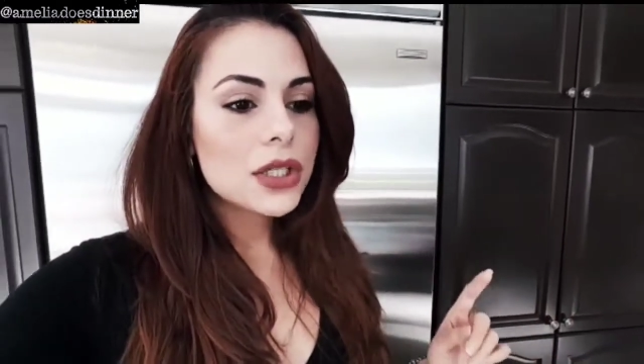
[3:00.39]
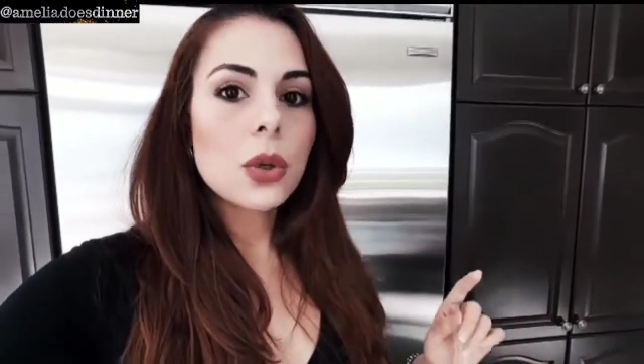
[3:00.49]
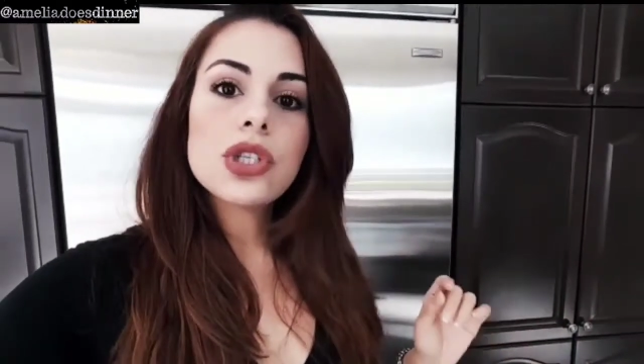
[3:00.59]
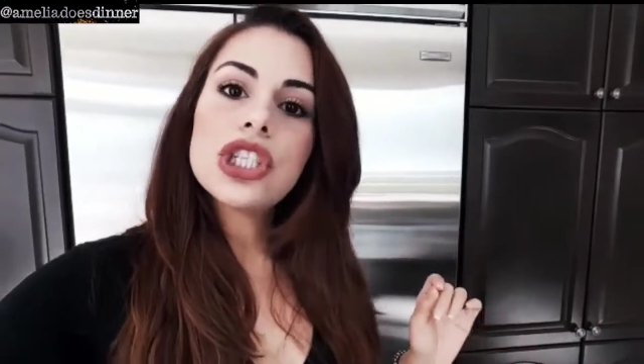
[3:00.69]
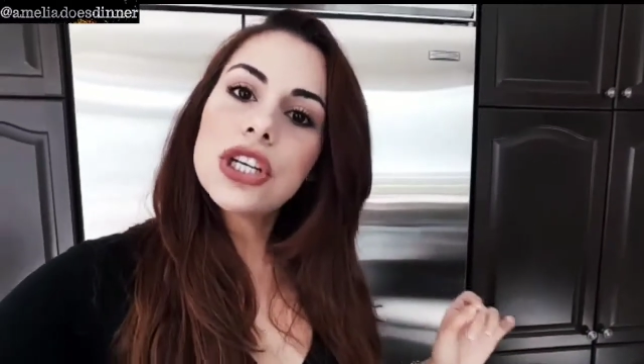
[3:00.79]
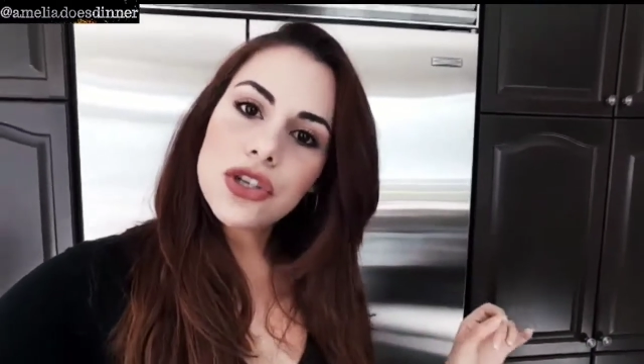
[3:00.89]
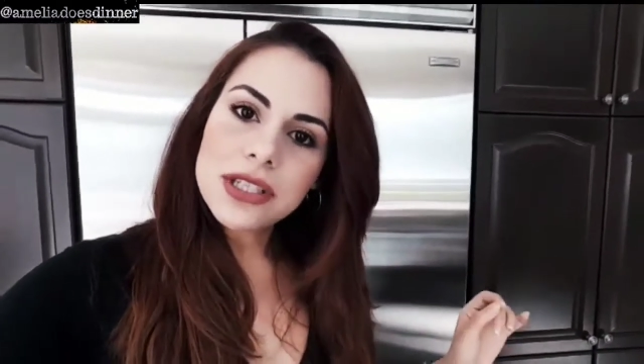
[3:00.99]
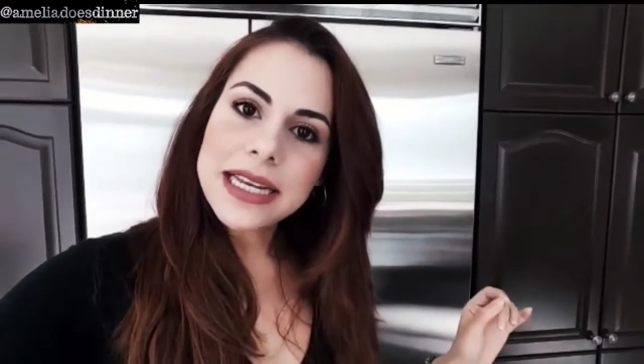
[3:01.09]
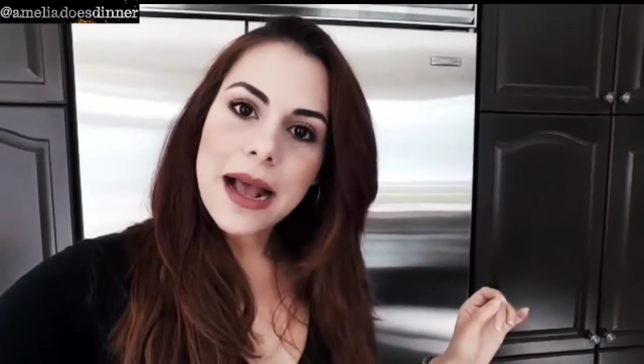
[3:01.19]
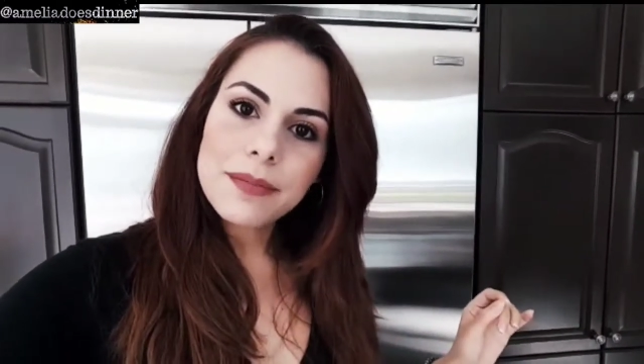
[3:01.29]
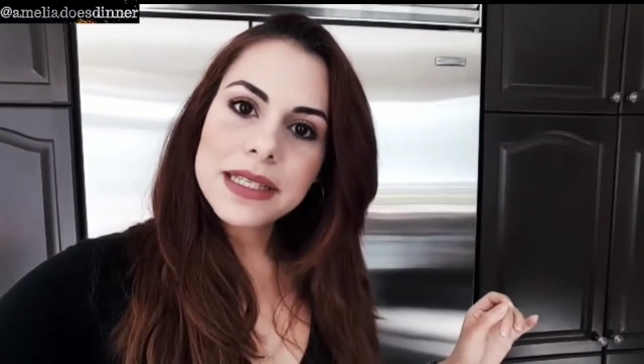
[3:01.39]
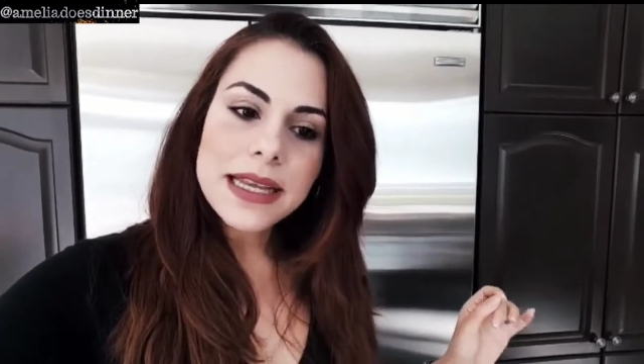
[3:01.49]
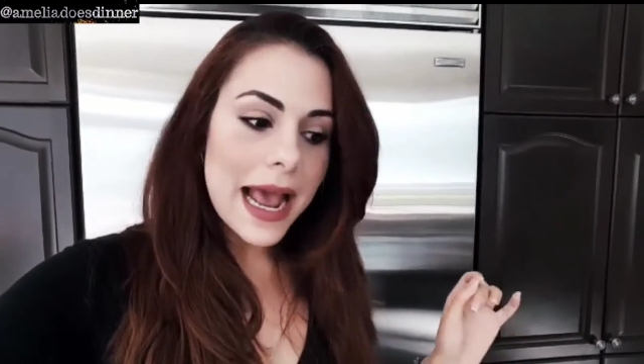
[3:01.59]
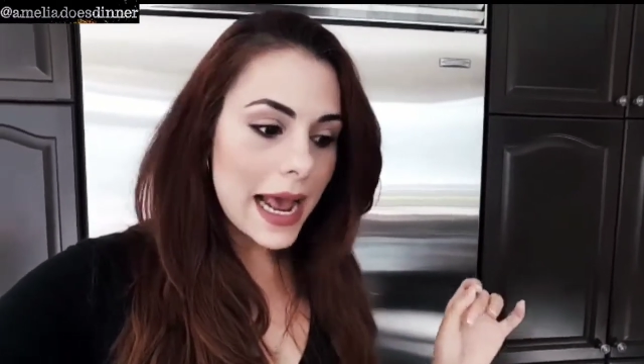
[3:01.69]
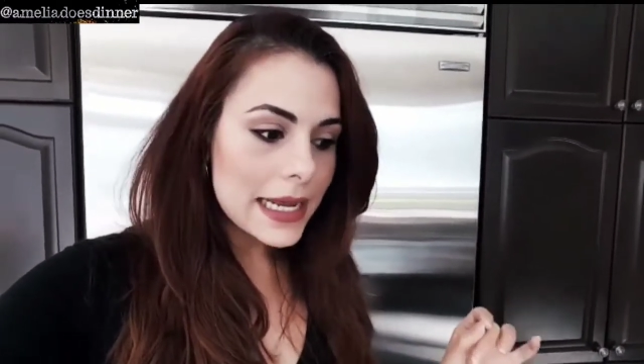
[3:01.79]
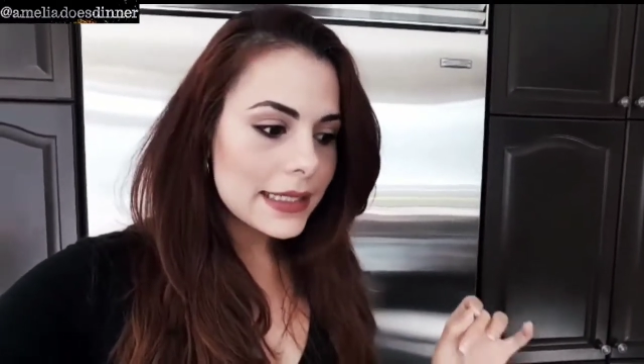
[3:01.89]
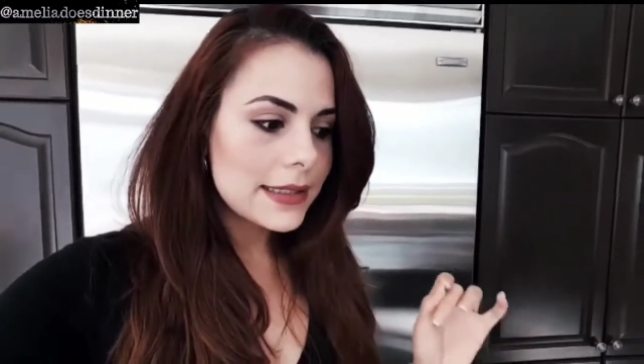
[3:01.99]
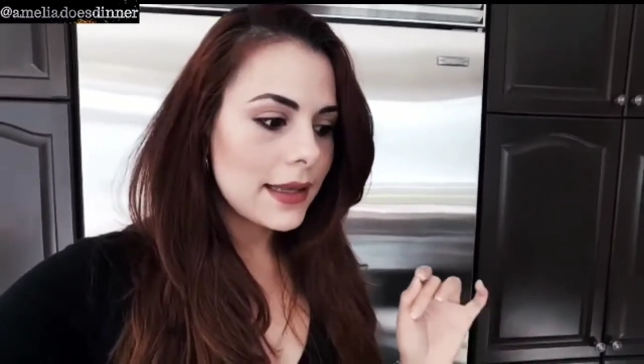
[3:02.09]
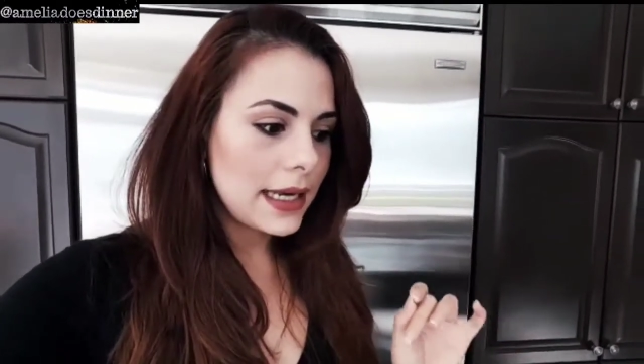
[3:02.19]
So Gingersnaps, as